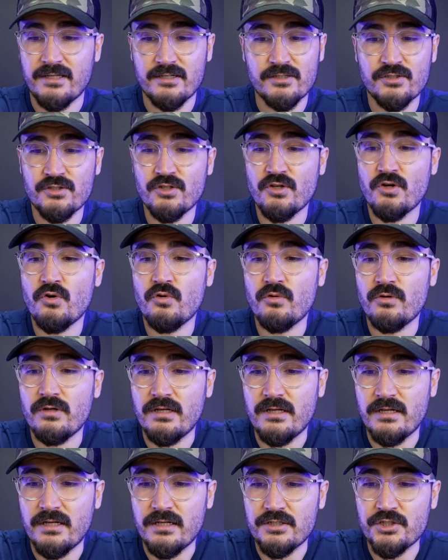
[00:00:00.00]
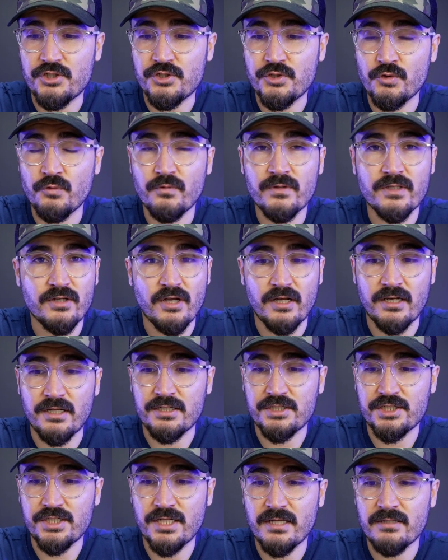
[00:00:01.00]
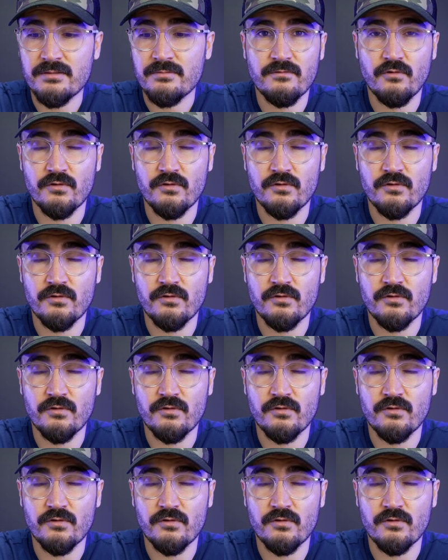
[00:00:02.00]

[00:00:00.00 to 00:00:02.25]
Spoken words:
is no issue with the connection